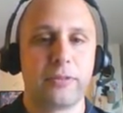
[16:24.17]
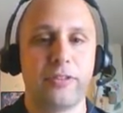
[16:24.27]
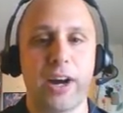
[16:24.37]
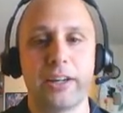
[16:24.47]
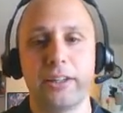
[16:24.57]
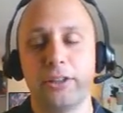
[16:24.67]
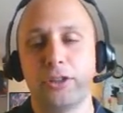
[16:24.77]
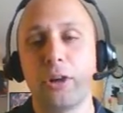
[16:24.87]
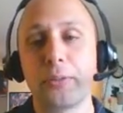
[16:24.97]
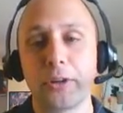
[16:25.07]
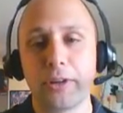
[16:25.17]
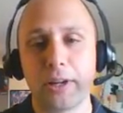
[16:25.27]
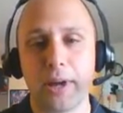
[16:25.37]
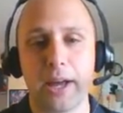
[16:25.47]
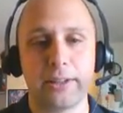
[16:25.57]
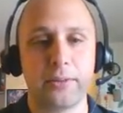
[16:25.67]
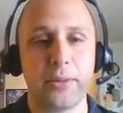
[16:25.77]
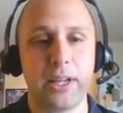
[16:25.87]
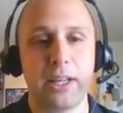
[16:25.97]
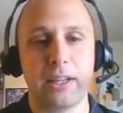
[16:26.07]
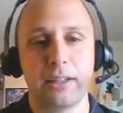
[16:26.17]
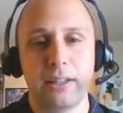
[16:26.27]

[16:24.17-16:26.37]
Provide an interpreter at the meeting.